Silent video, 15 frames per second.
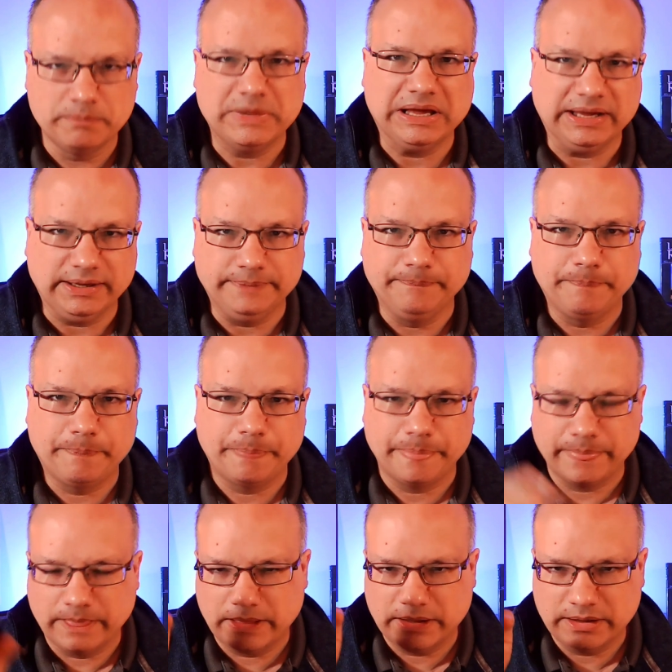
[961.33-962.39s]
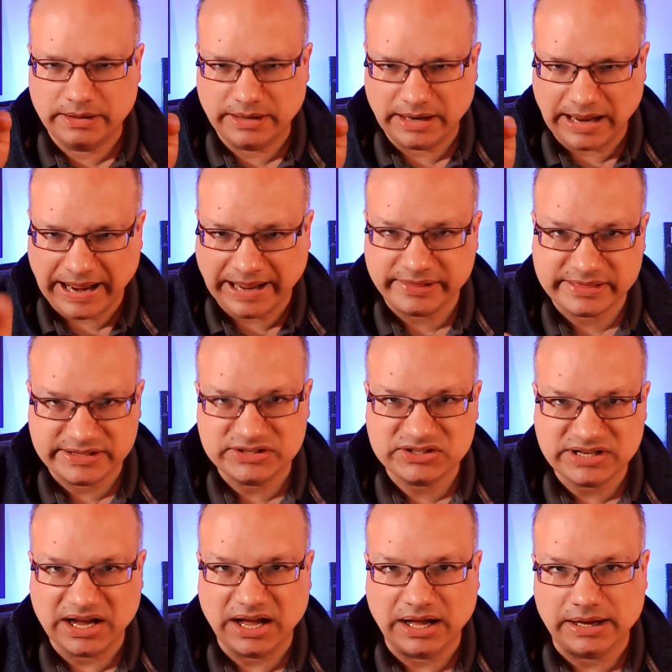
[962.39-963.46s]
me, at this
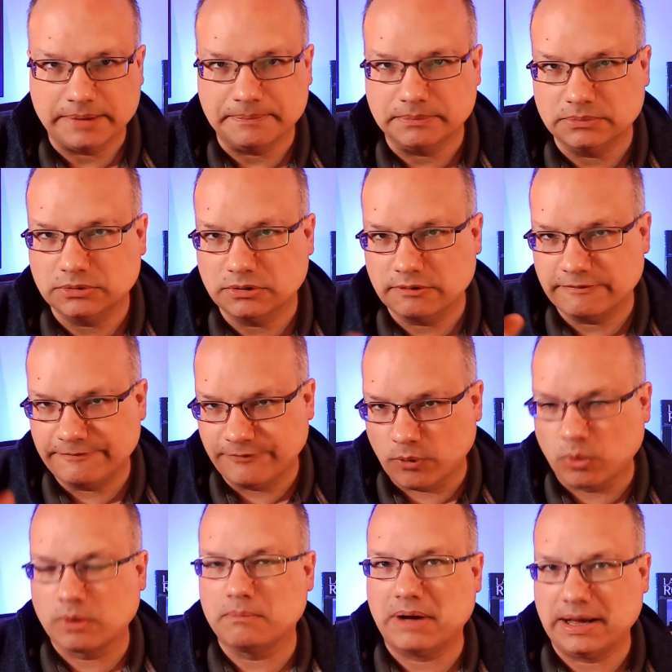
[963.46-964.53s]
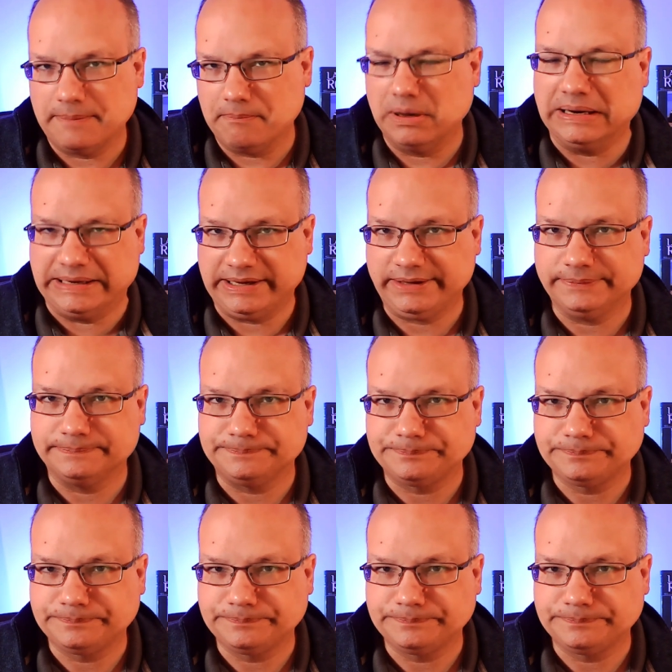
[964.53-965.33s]
time, for my money,